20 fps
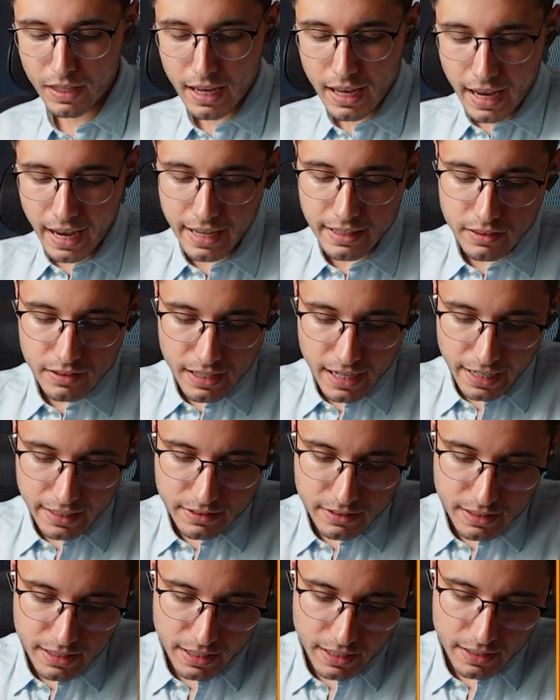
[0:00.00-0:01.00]
And the
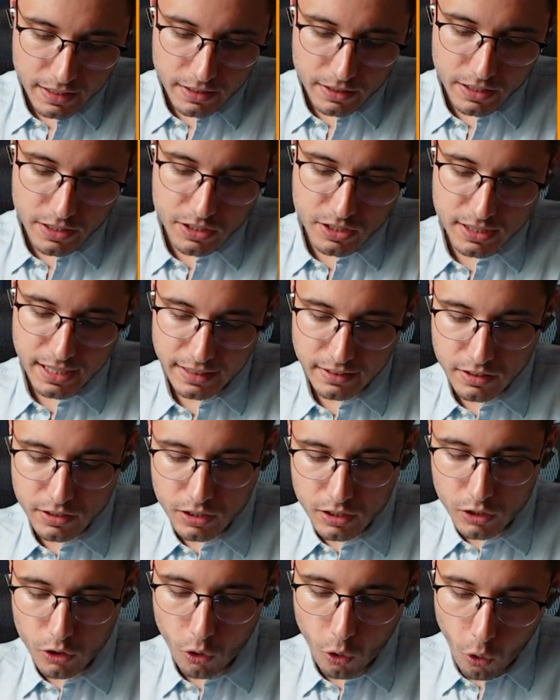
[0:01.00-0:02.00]
idea here is that
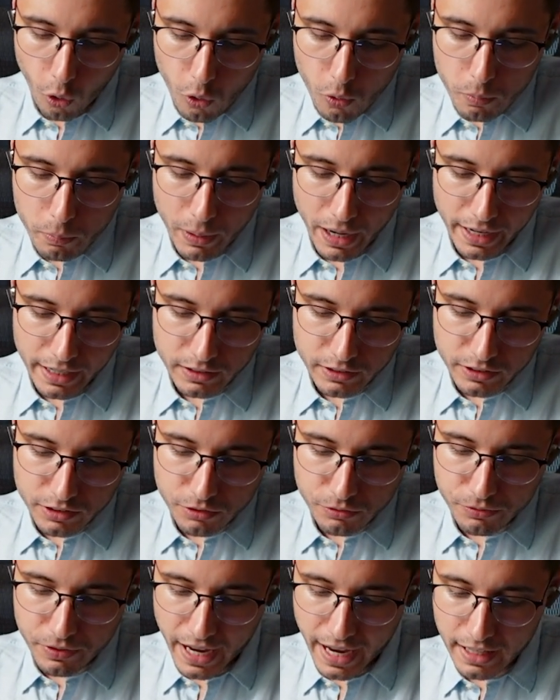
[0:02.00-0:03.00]
the Copilot
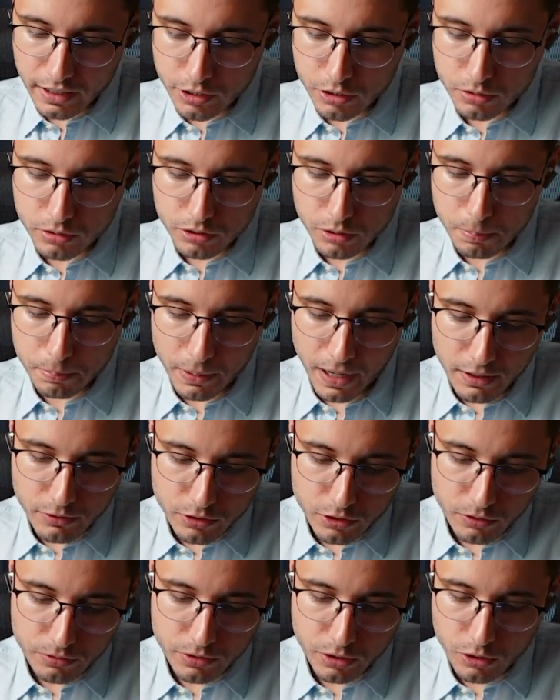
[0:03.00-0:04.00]
value, the
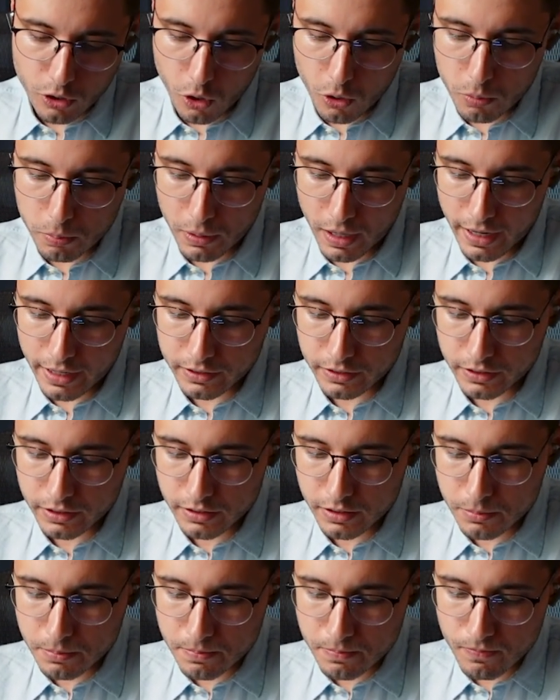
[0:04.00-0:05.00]
power of the Copilot,
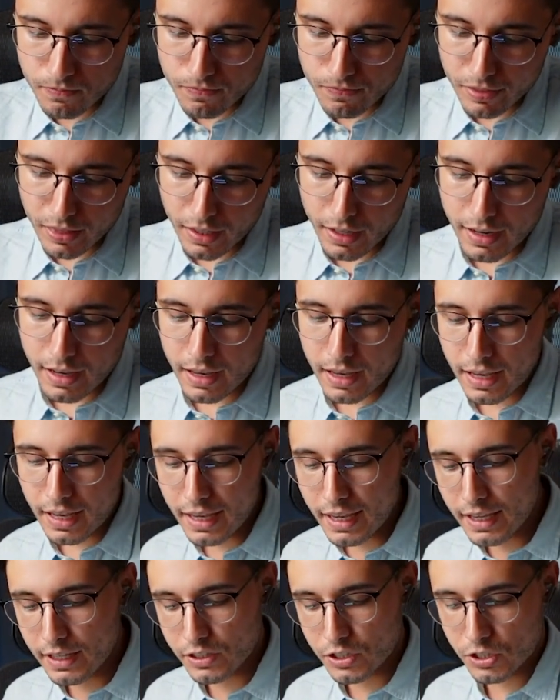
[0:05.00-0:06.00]

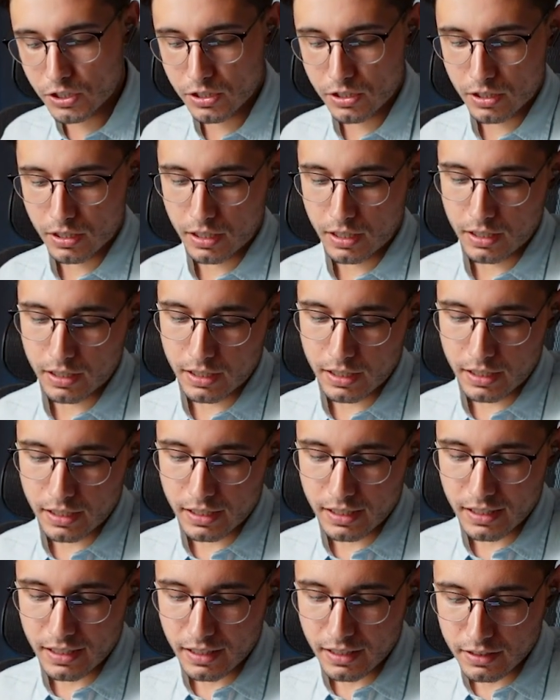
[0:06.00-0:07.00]
is
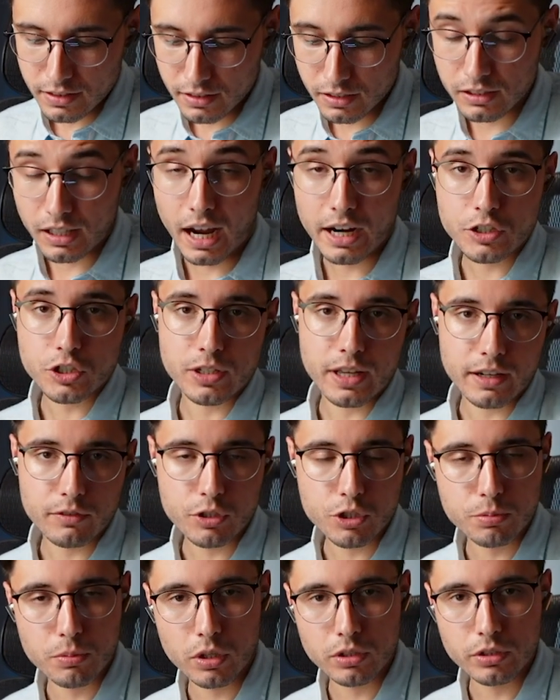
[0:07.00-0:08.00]
the large
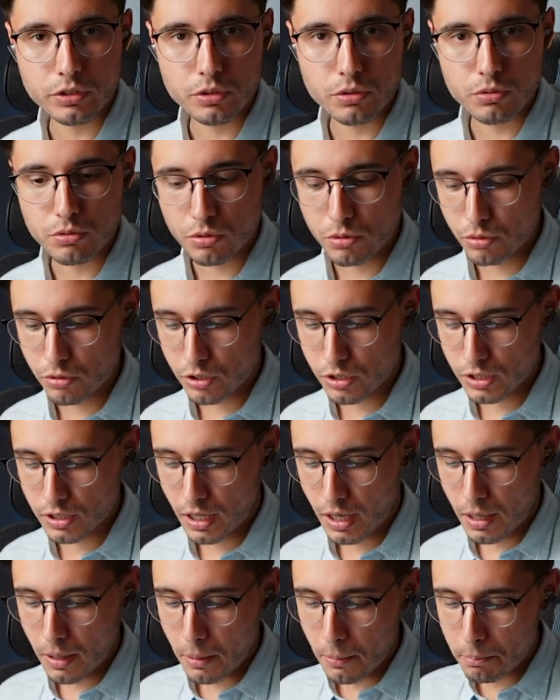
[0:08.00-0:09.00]
language model you use
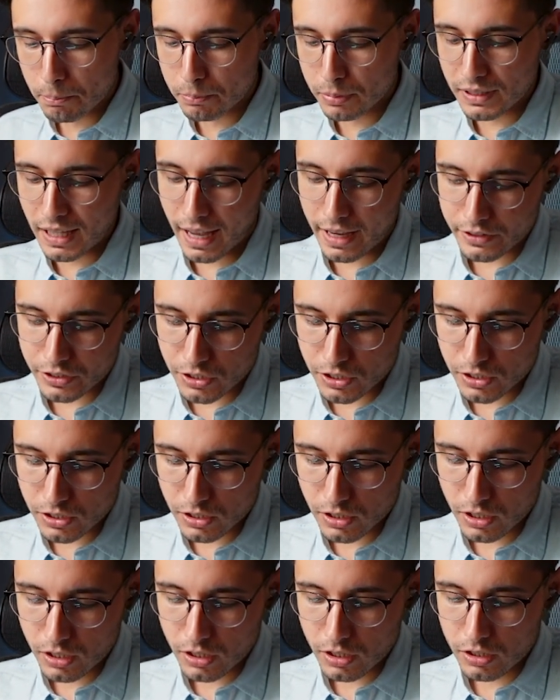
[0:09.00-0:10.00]
plus
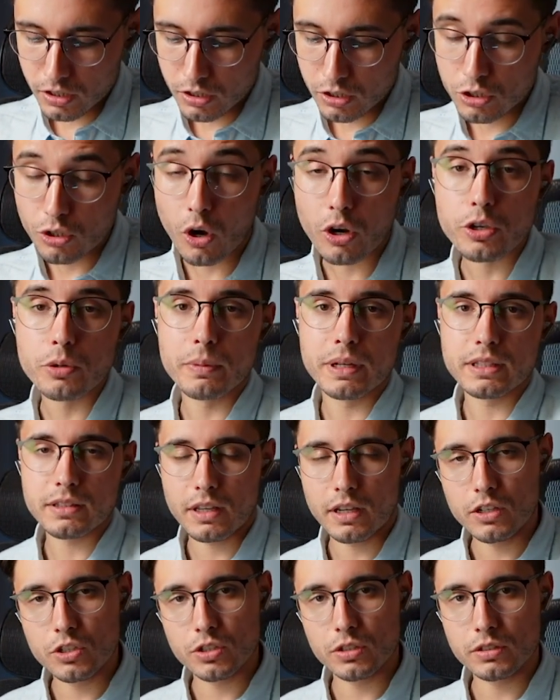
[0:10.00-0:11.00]

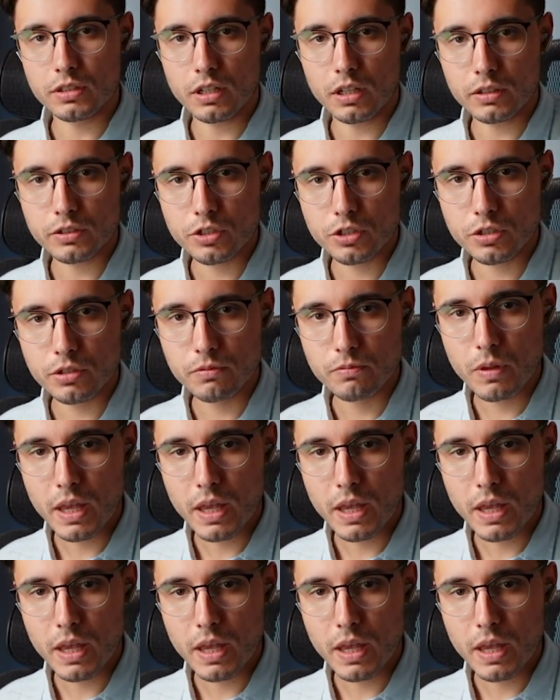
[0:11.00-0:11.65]
documentation culture.